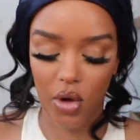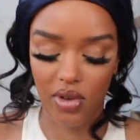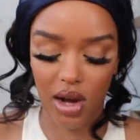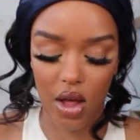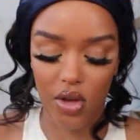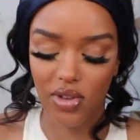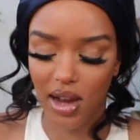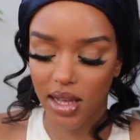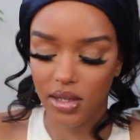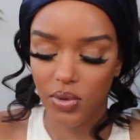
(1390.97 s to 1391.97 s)
overli
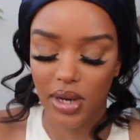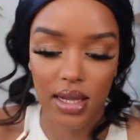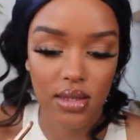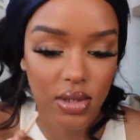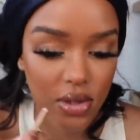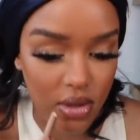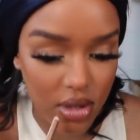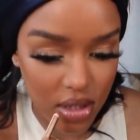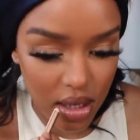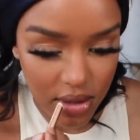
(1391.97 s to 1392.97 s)
overlined when I had to do
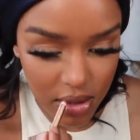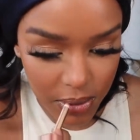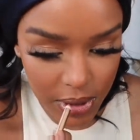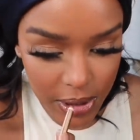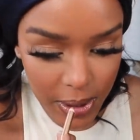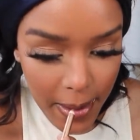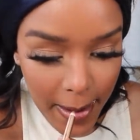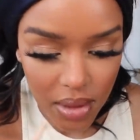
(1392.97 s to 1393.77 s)
the Charlotte Tilbury shoot.